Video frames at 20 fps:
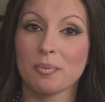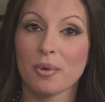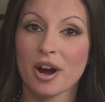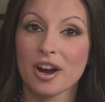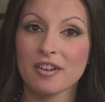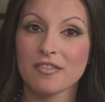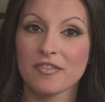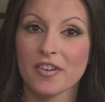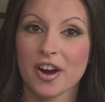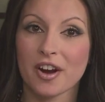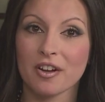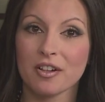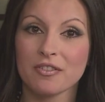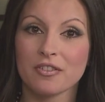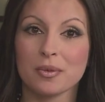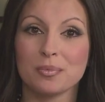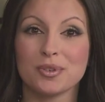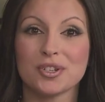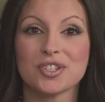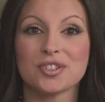Mark Farrell
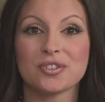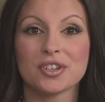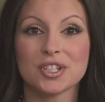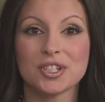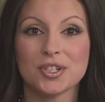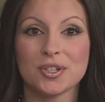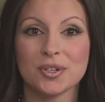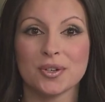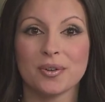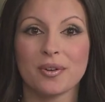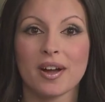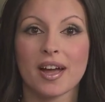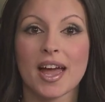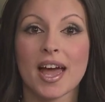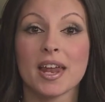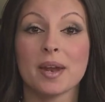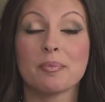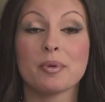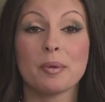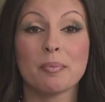from District 2
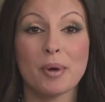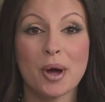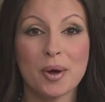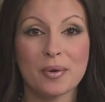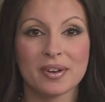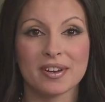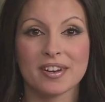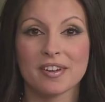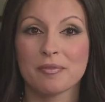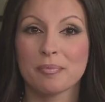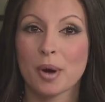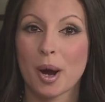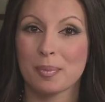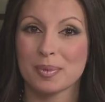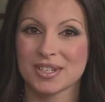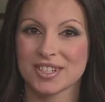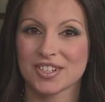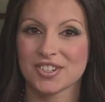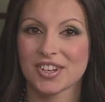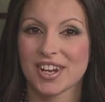and a proponent of
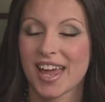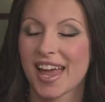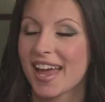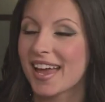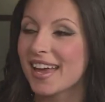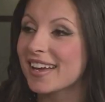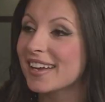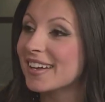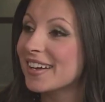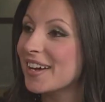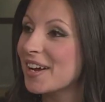Proposition A.